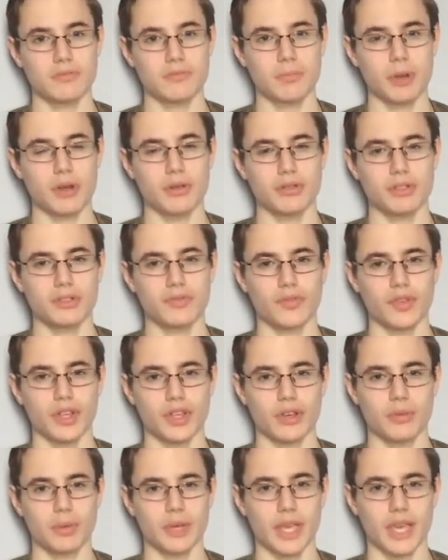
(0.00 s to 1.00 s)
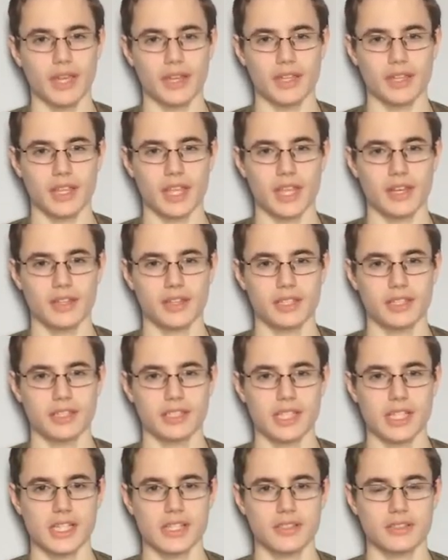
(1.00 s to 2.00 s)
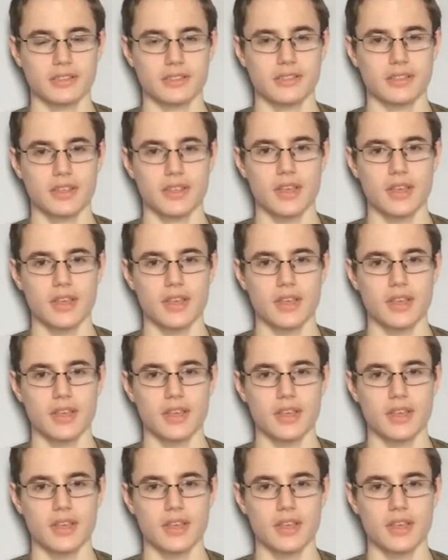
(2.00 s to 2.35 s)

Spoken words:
bonus video we're getting at the end of the season.